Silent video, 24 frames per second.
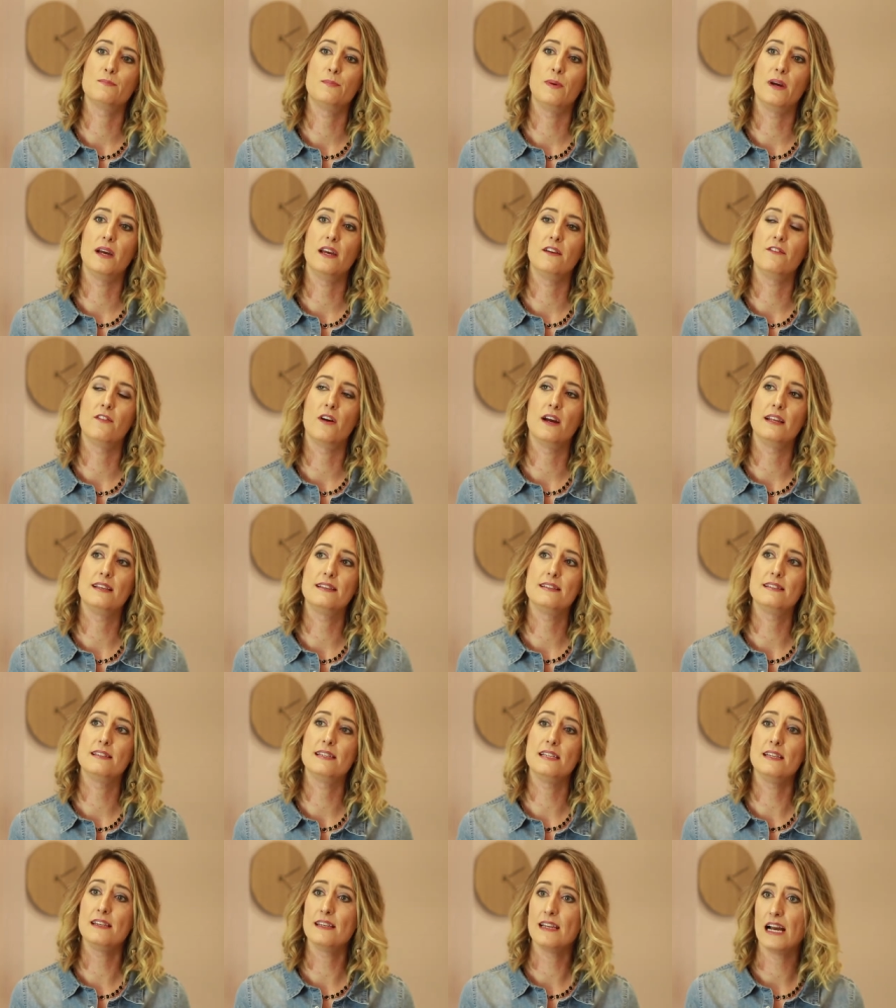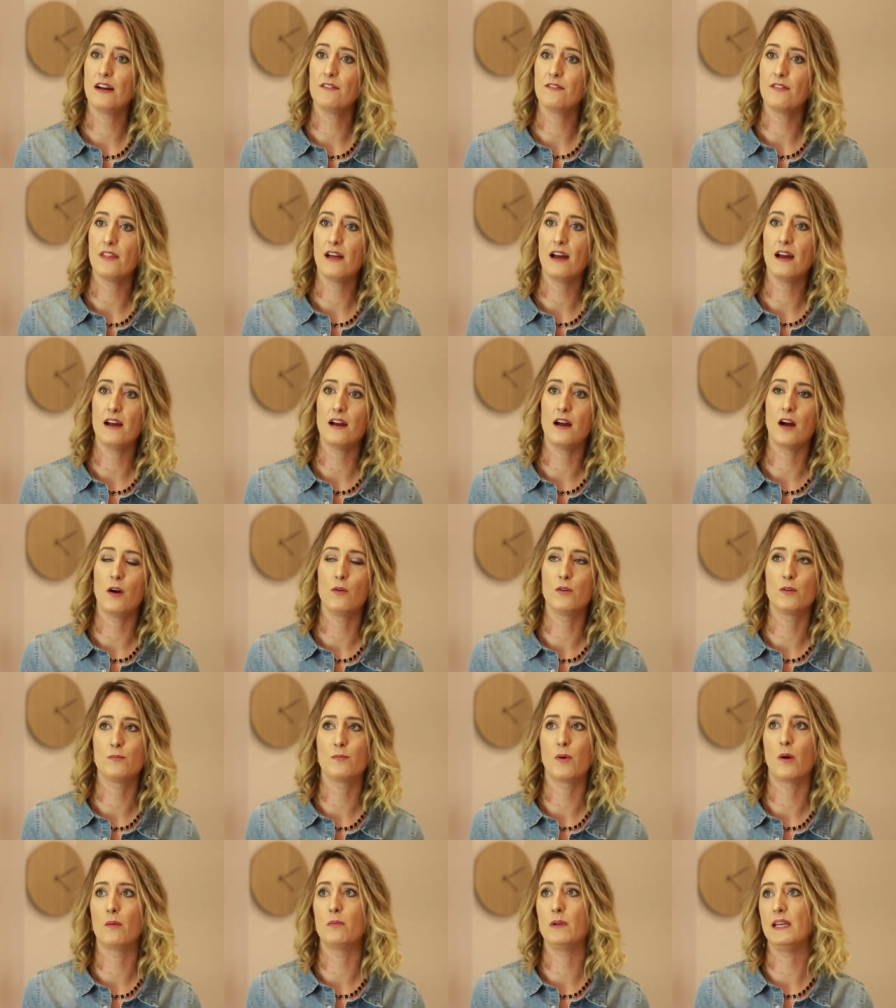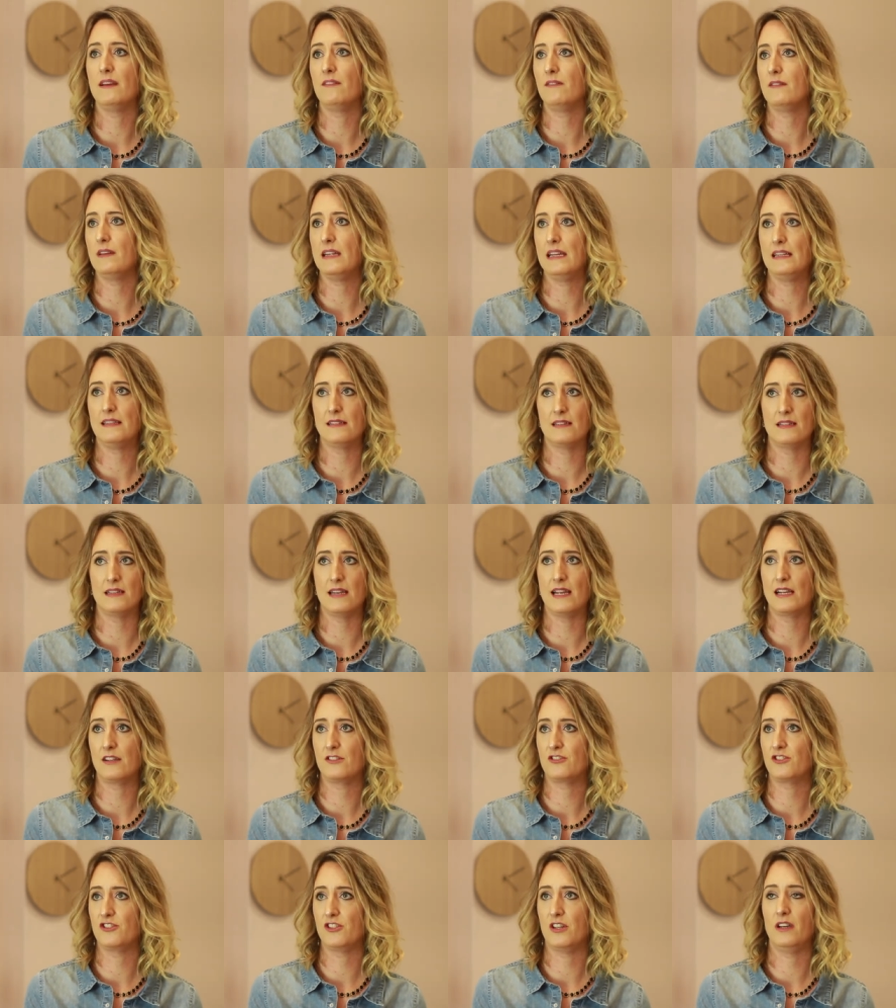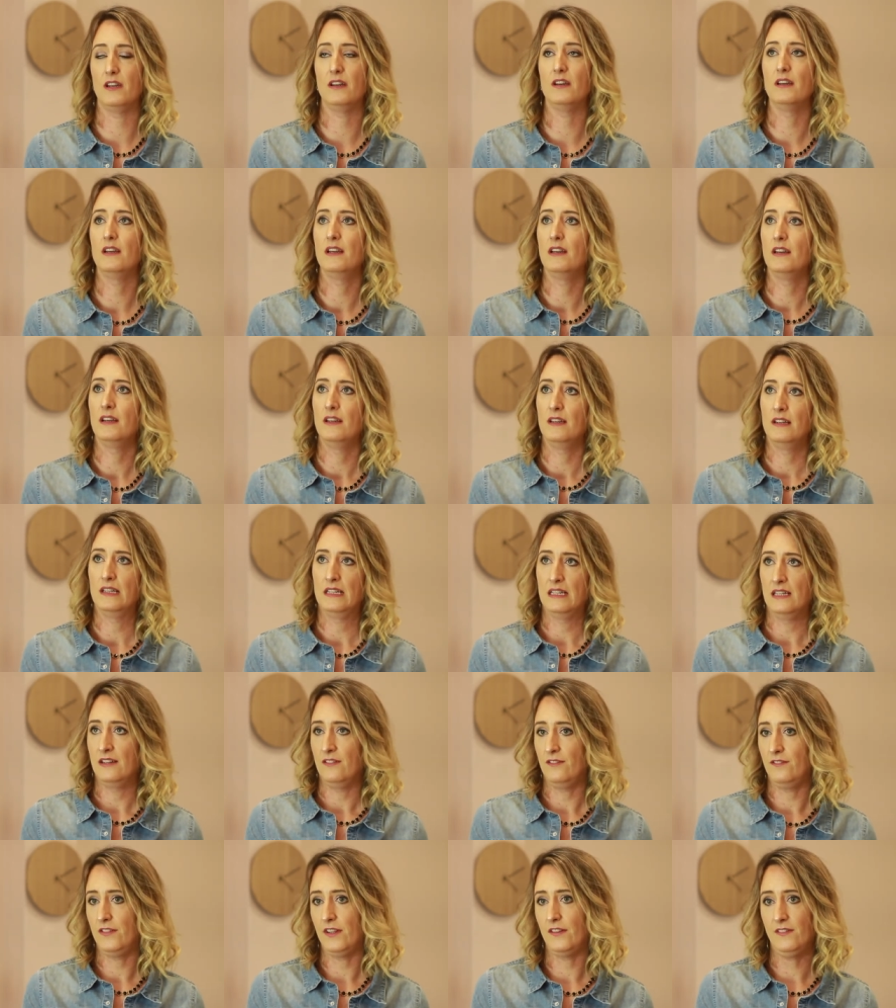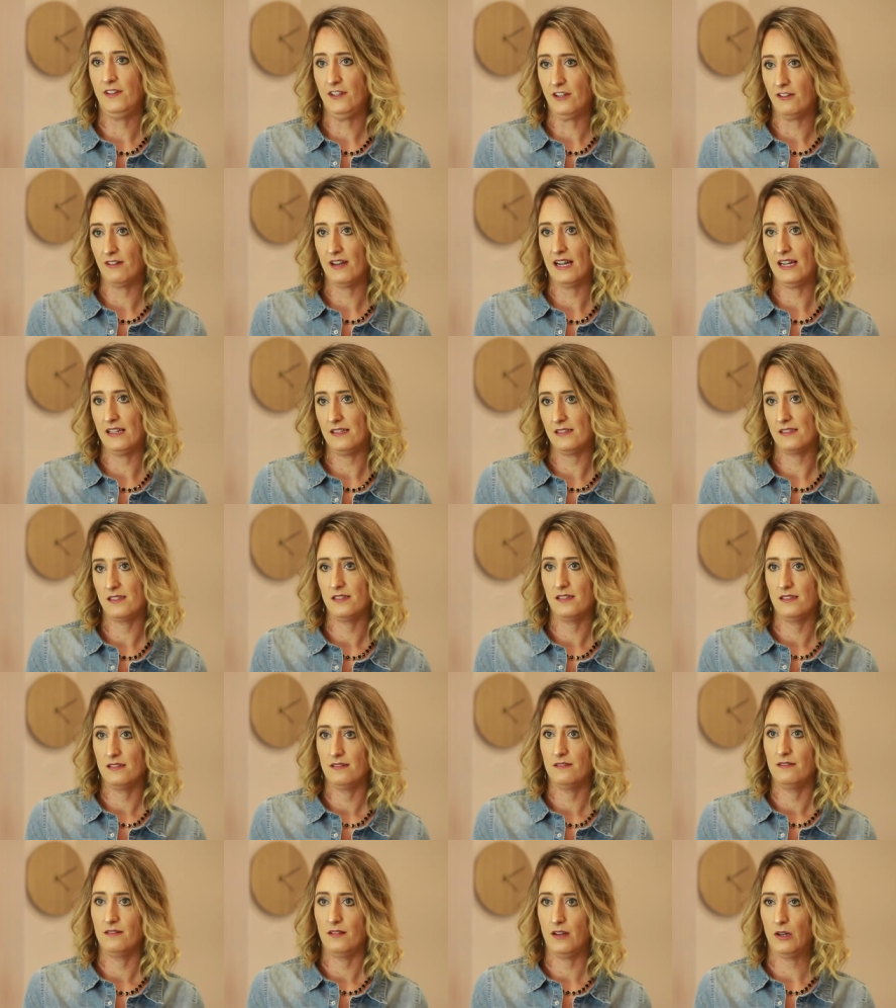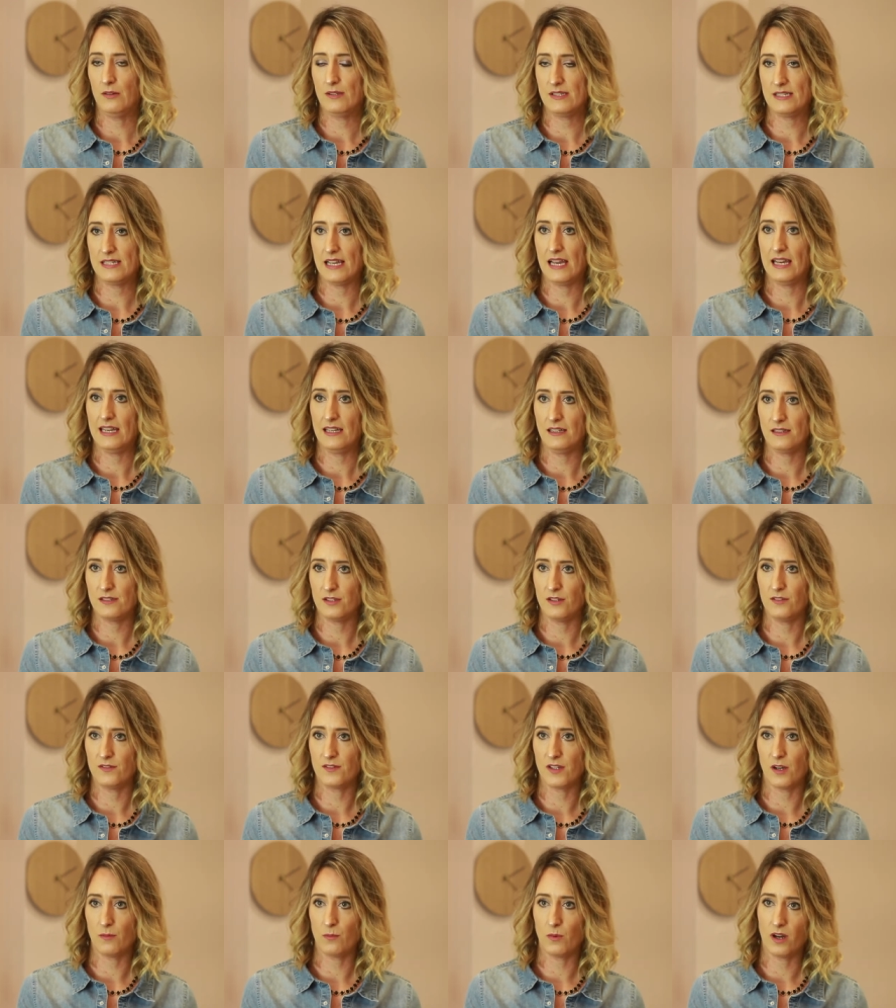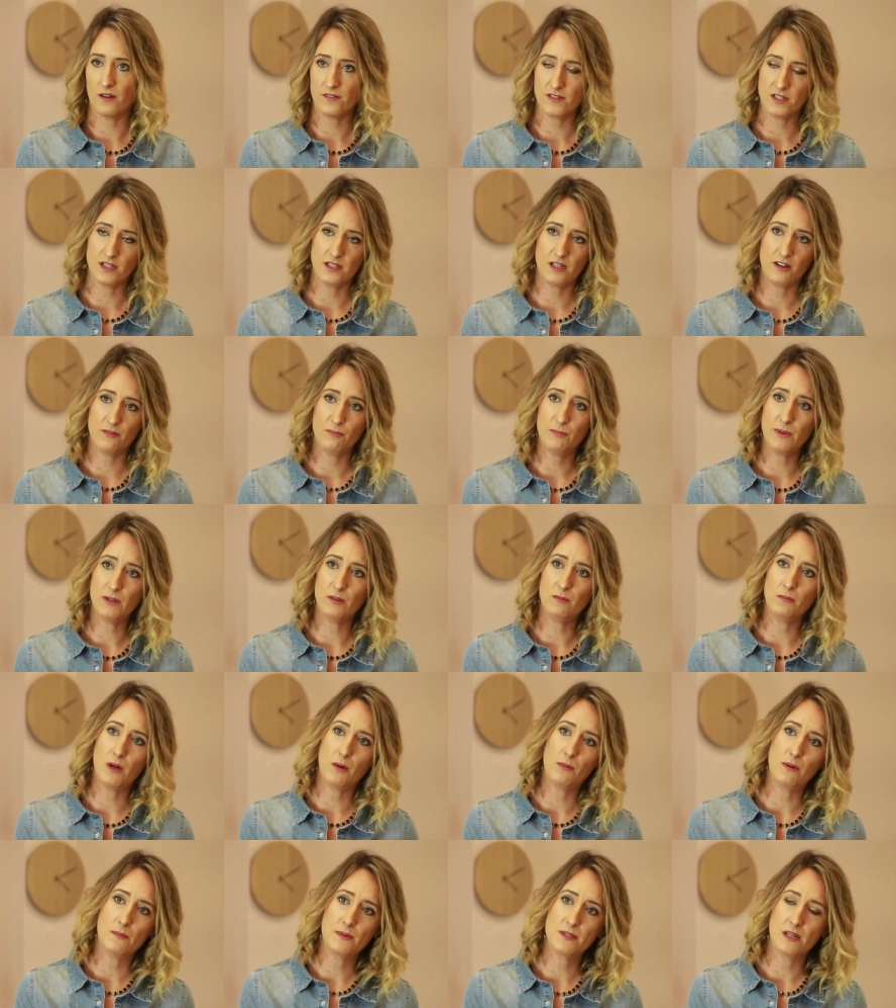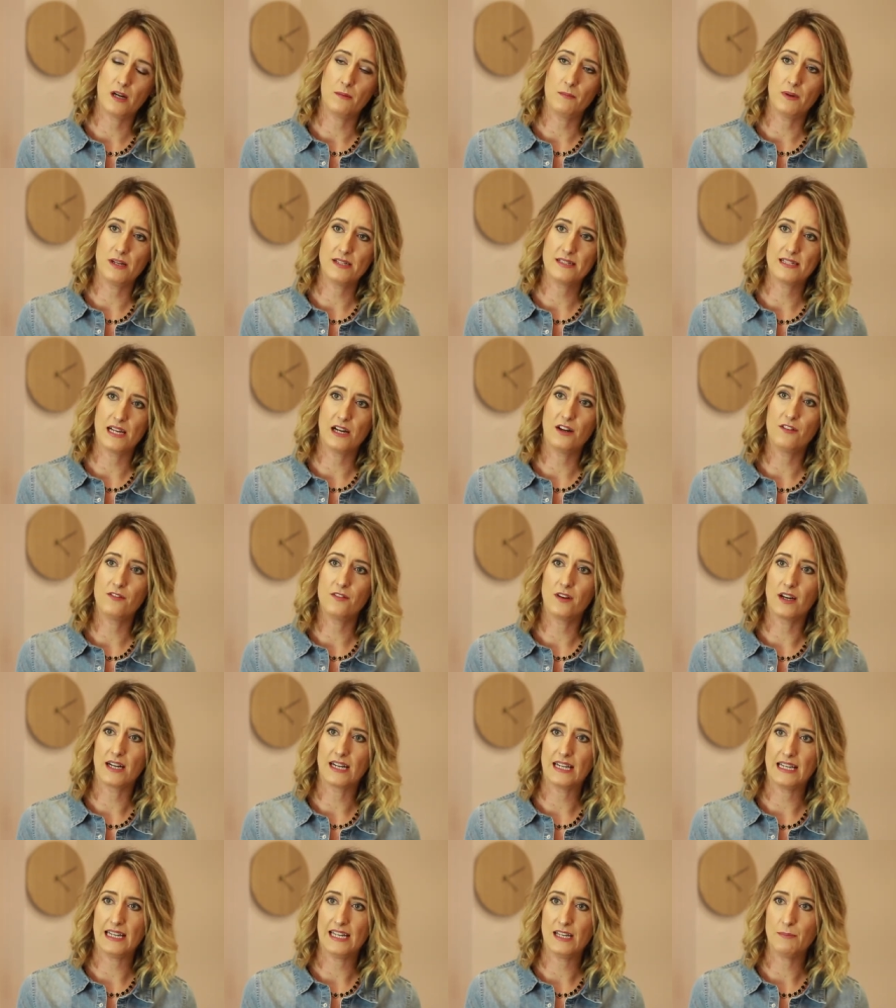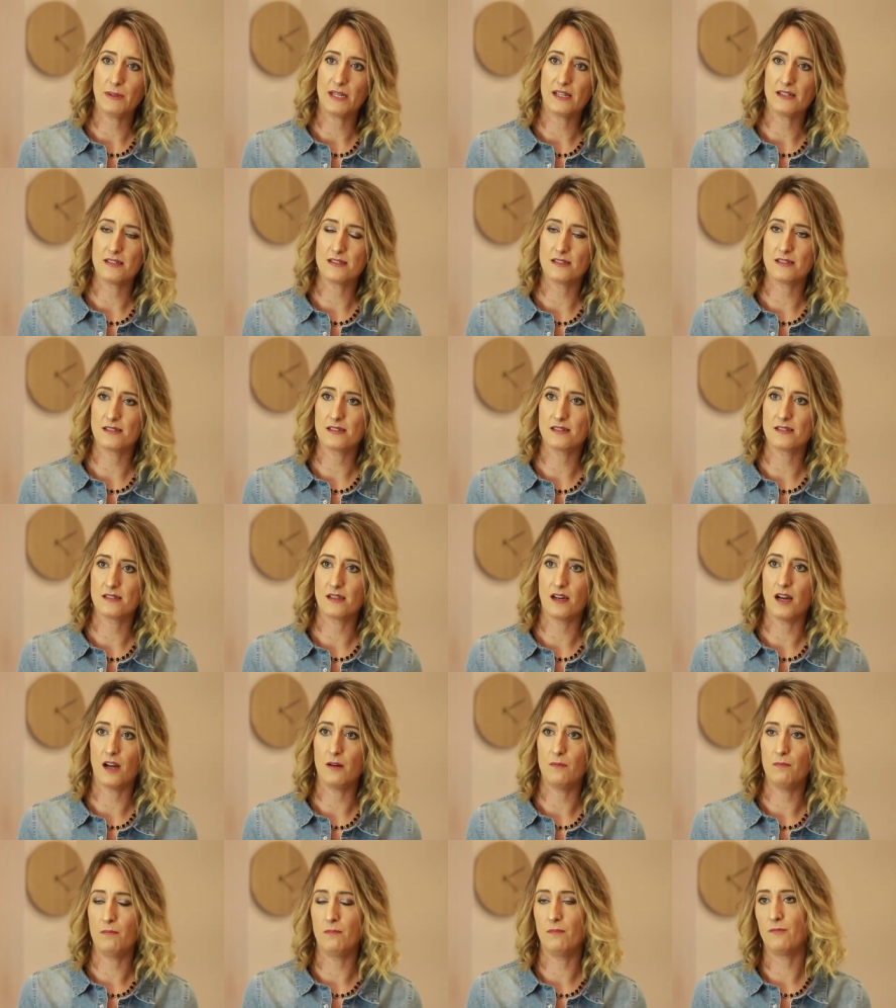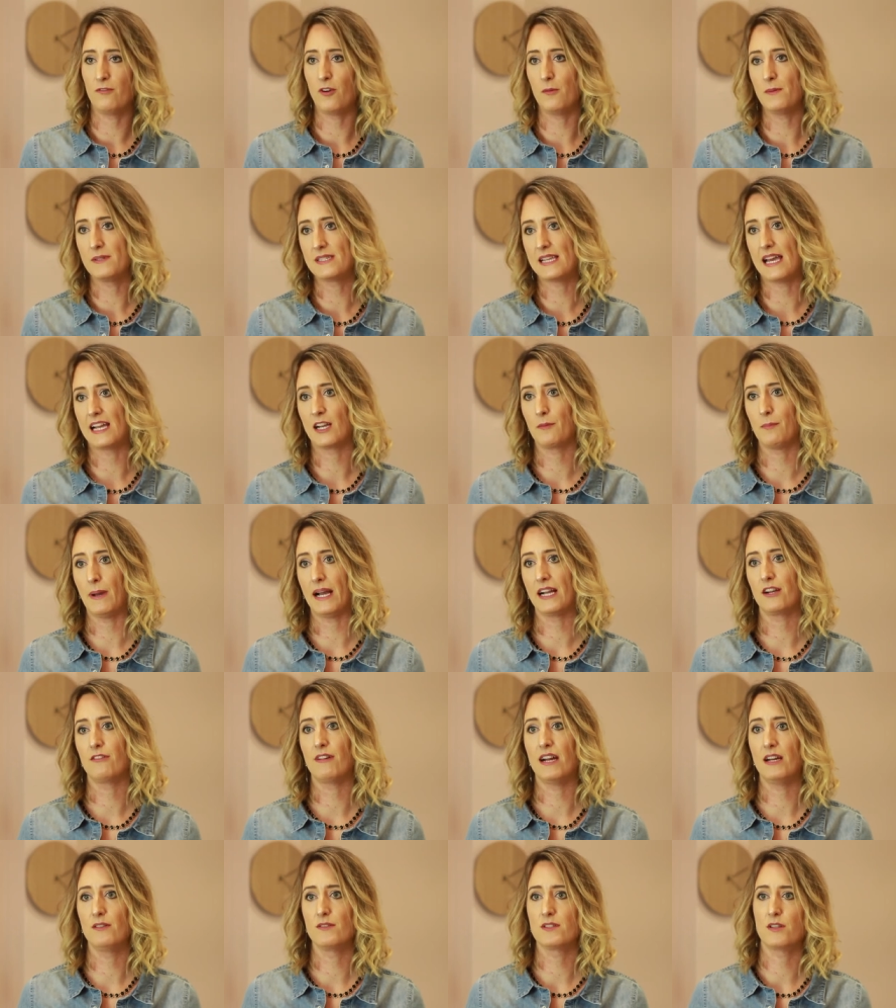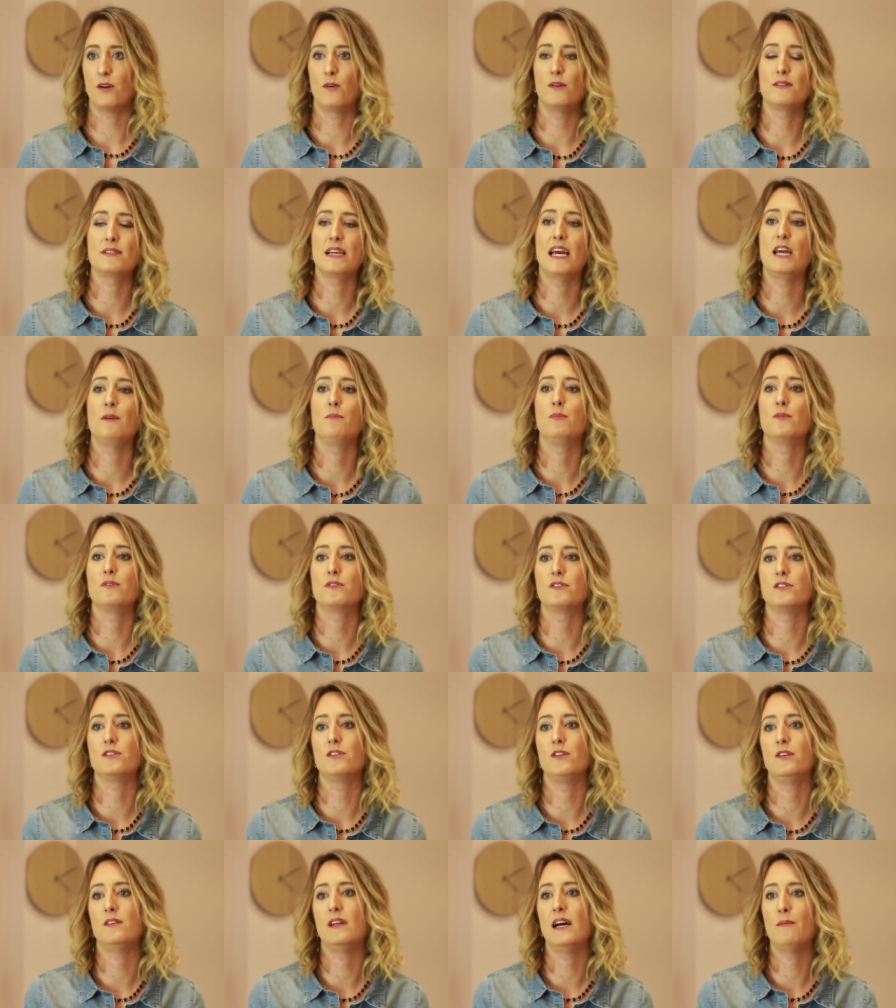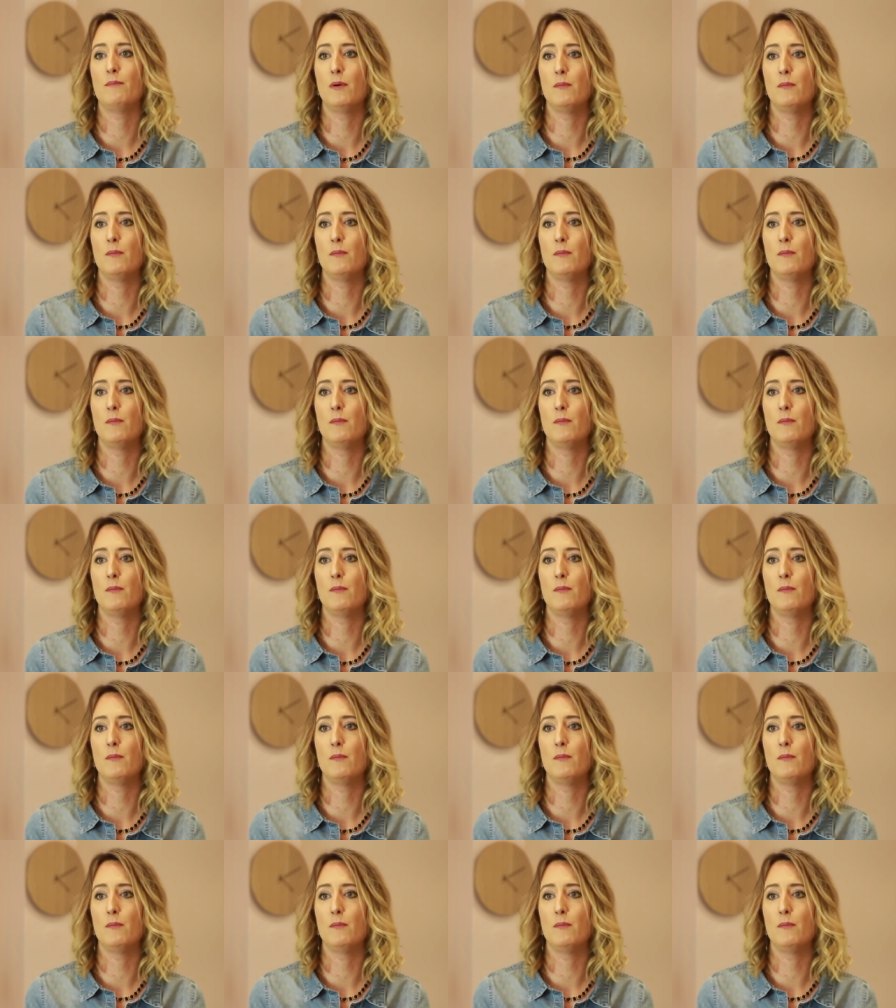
But if I didn't have that, I would probably have needed an extra 50 grand, I'd say, to have done what I've done. I've built my website myself, luckily, because I'm from a tech background, so I was able to do that.